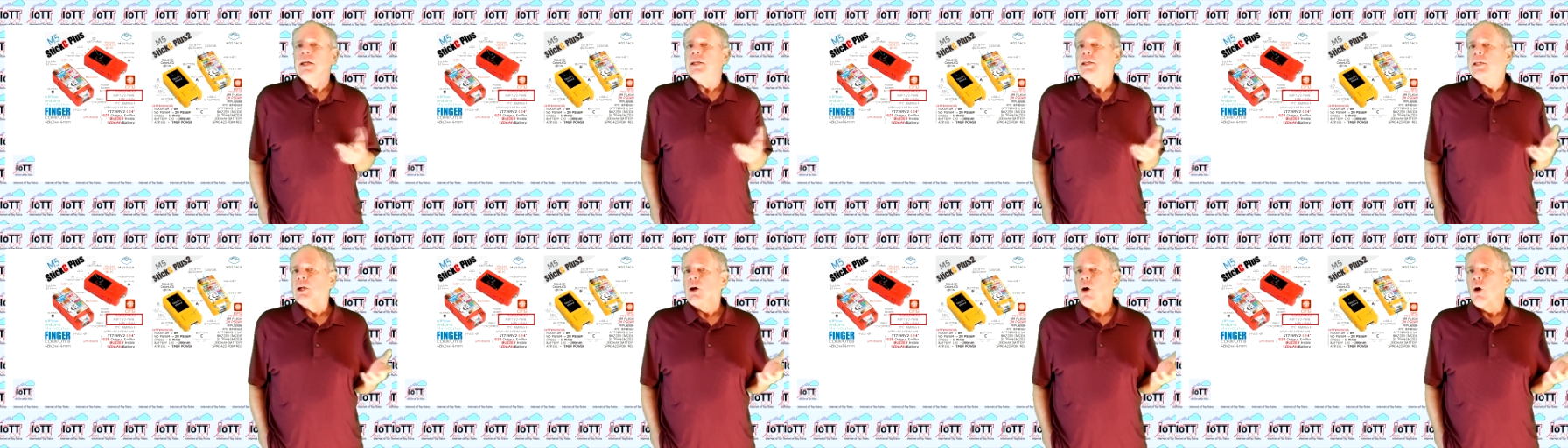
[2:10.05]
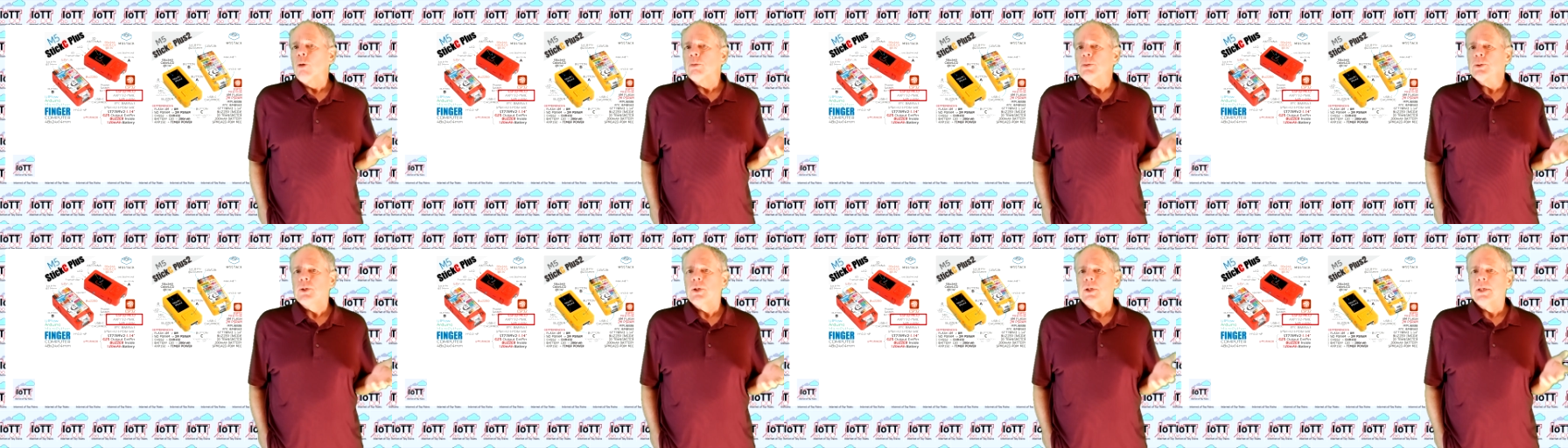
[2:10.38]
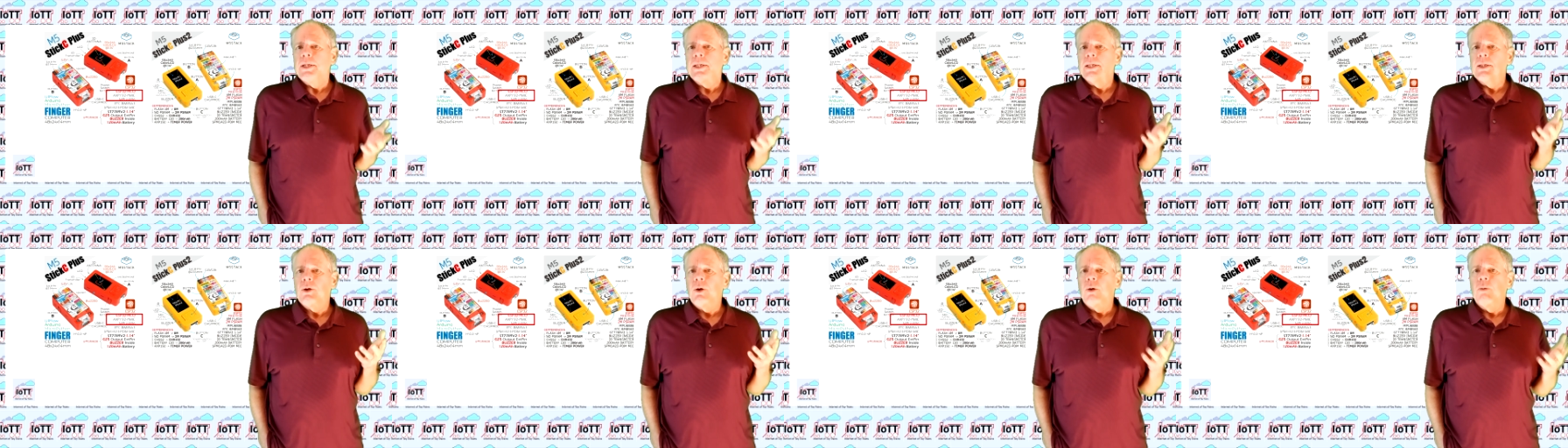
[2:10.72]
The
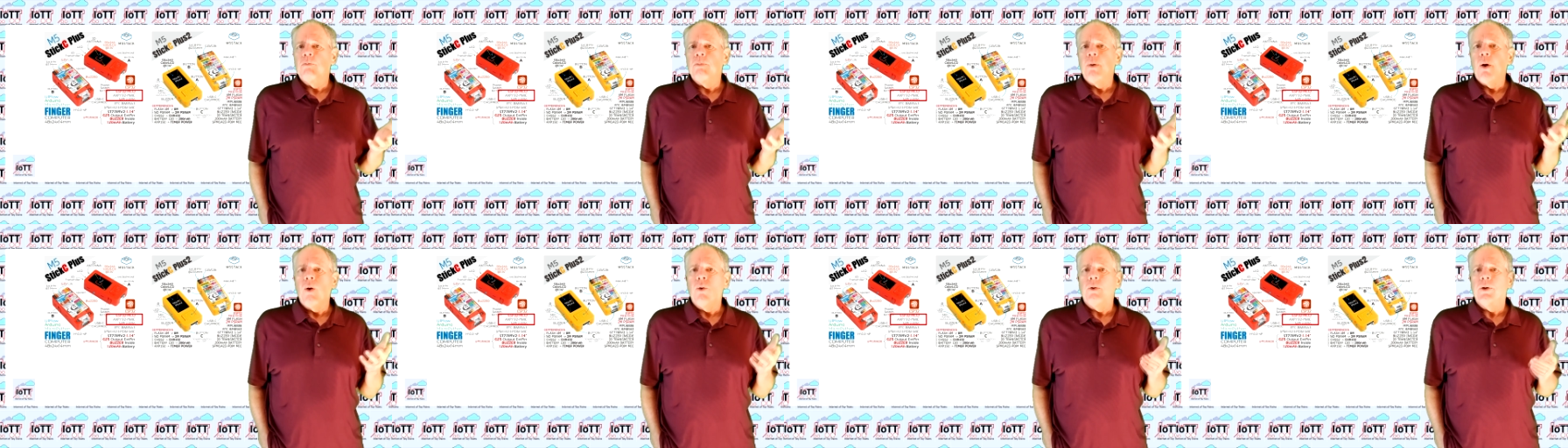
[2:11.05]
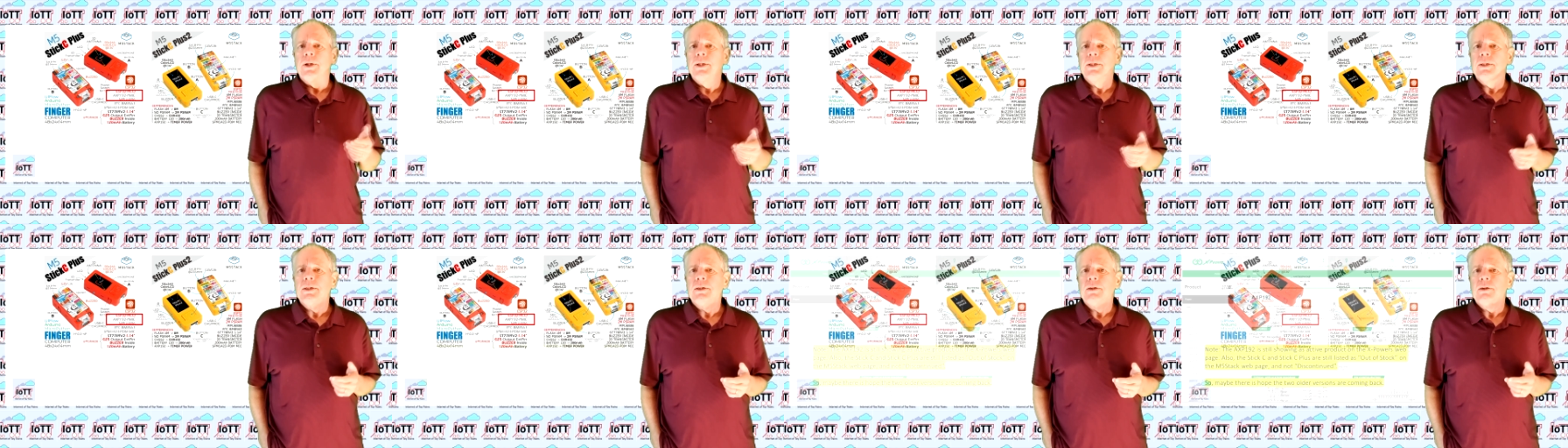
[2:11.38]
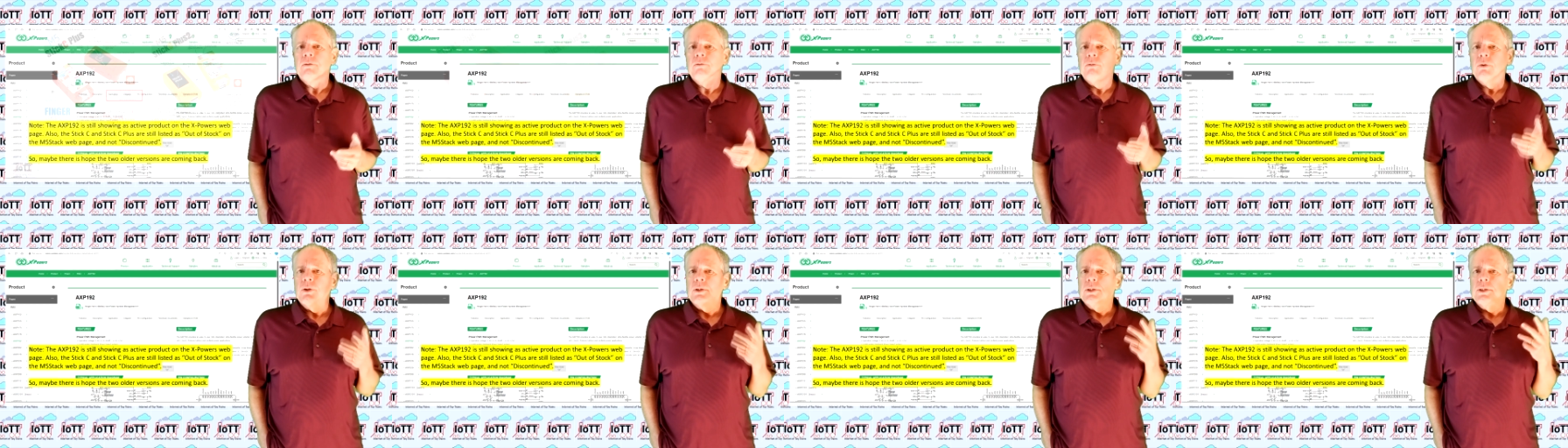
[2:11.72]
obsolete component
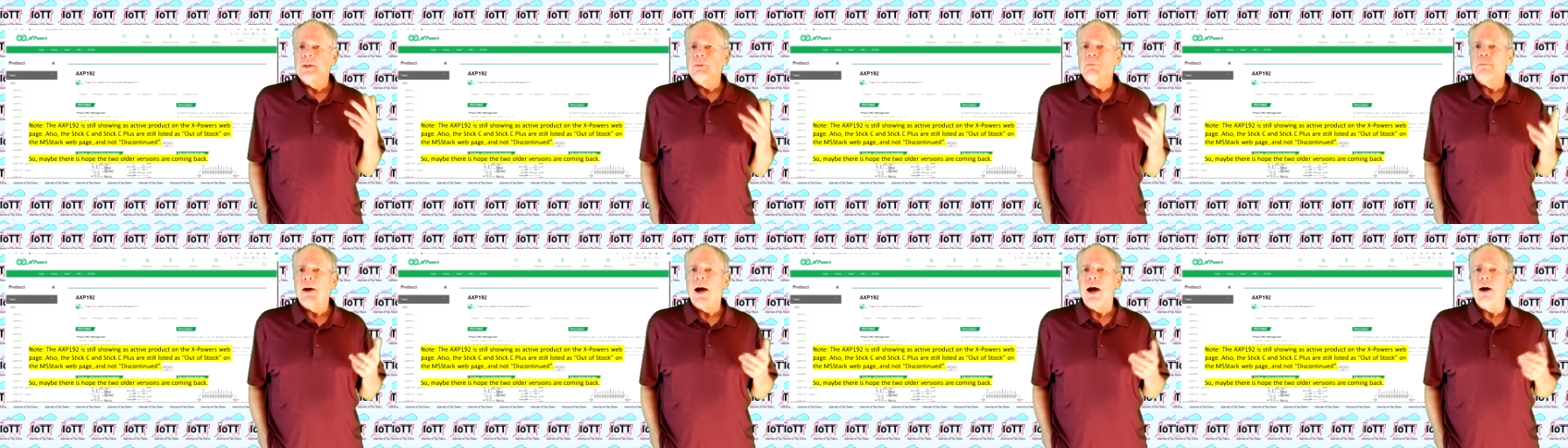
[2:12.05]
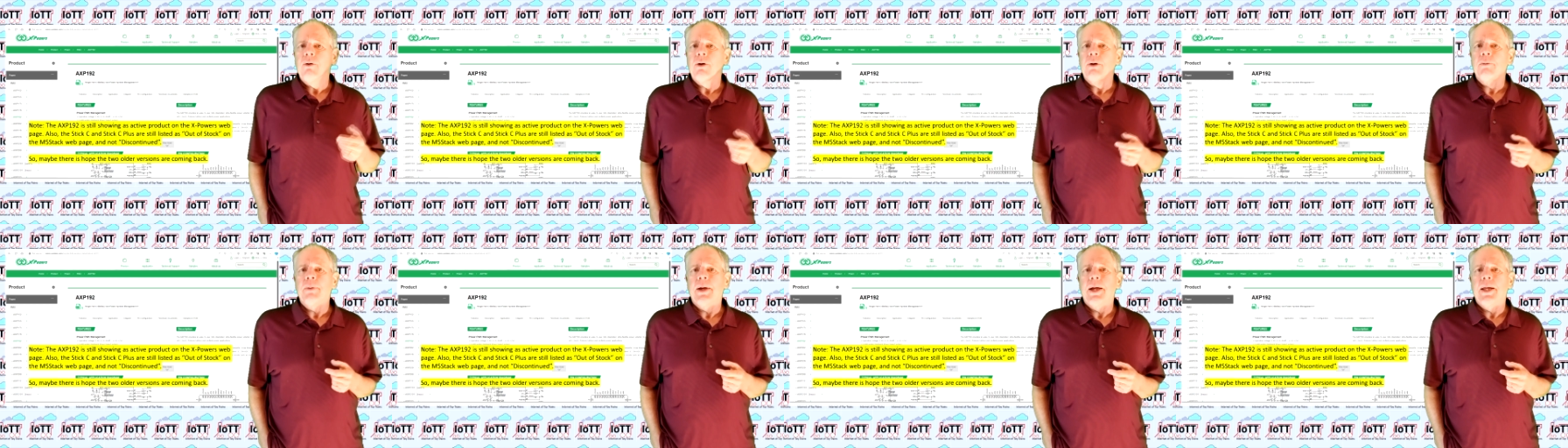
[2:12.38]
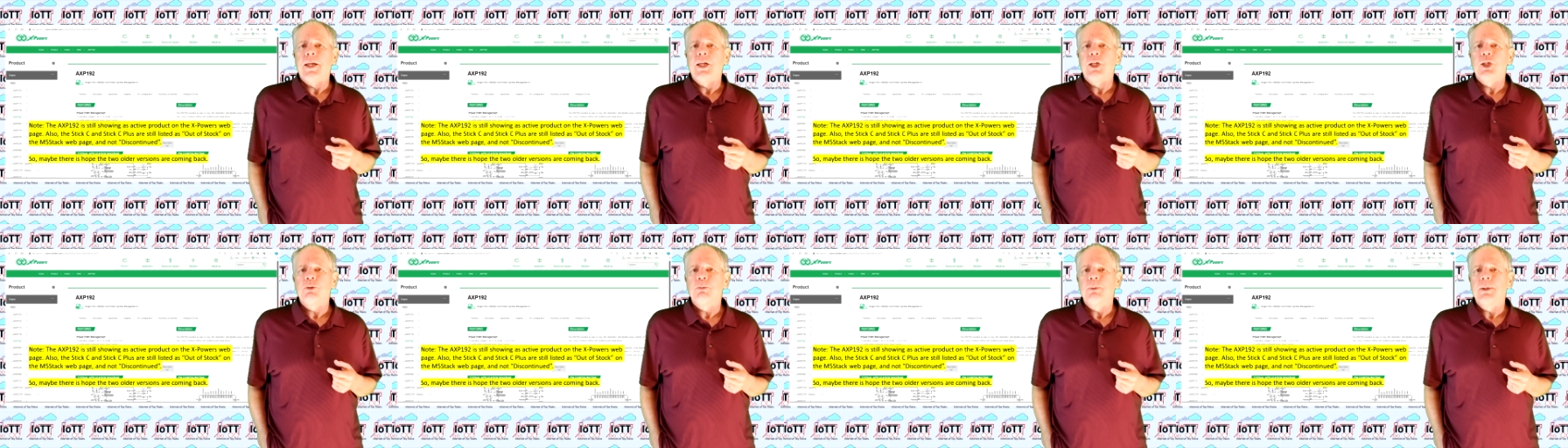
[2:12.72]
was the power
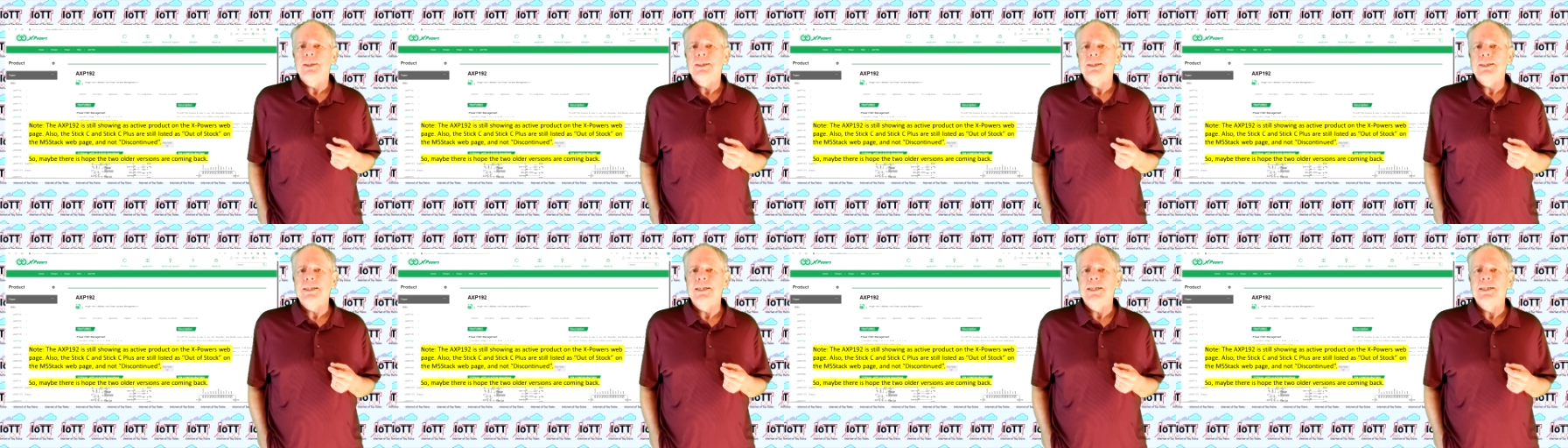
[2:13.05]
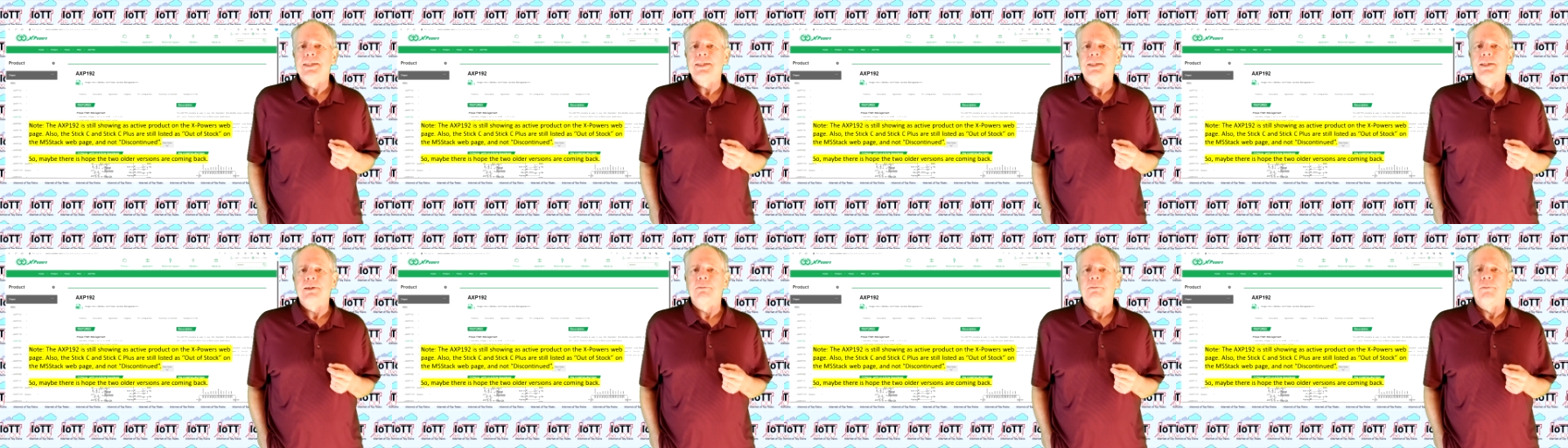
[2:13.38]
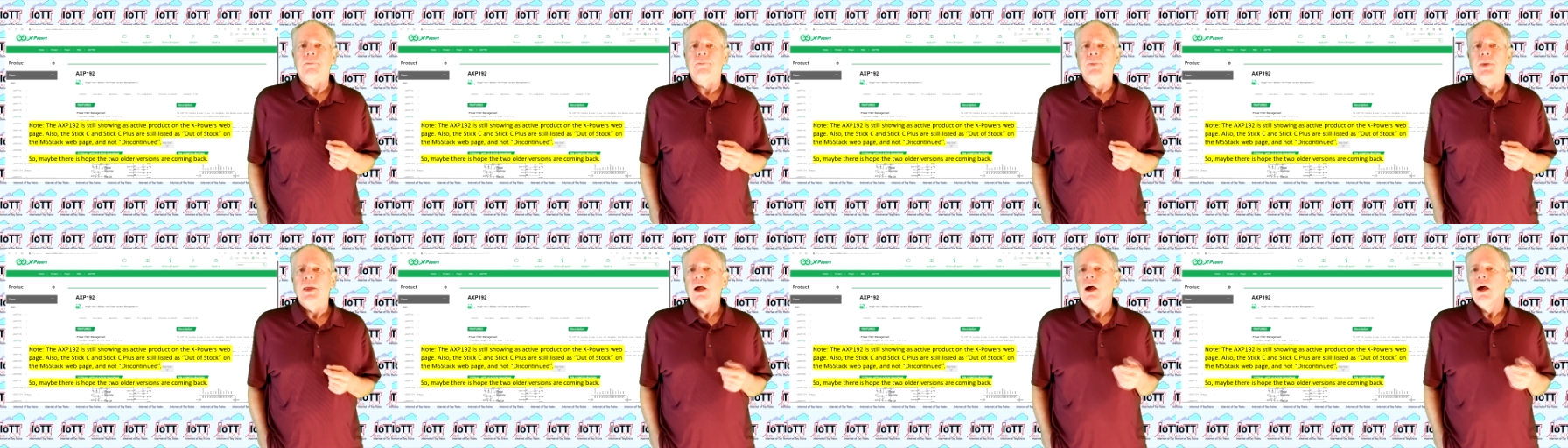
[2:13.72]
management system.